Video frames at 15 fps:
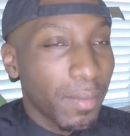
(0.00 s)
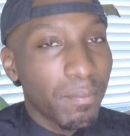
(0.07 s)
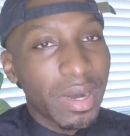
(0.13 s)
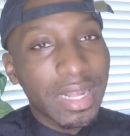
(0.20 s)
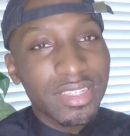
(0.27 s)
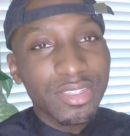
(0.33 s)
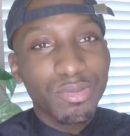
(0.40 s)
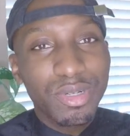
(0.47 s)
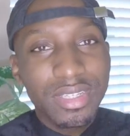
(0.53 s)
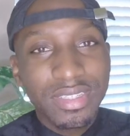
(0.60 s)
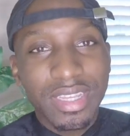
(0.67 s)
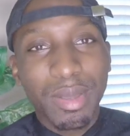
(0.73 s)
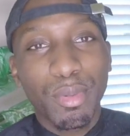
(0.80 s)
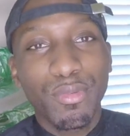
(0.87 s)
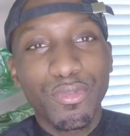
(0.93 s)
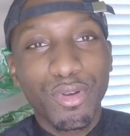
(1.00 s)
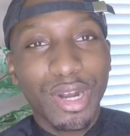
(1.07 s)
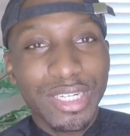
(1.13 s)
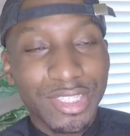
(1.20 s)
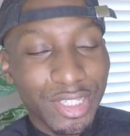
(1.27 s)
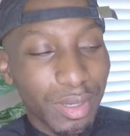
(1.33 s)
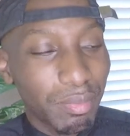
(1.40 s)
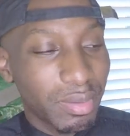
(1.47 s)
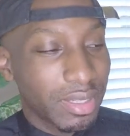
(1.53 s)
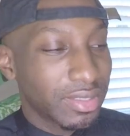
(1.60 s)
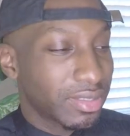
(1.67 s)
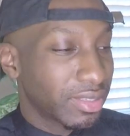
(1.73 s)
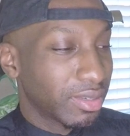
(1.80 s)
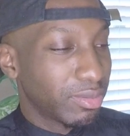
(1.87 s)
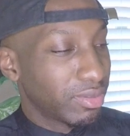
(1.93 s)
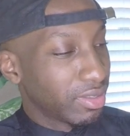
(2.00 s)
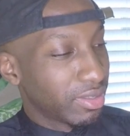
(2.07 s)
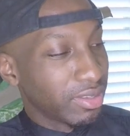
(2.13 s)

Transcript: But I just want to say before I jump into,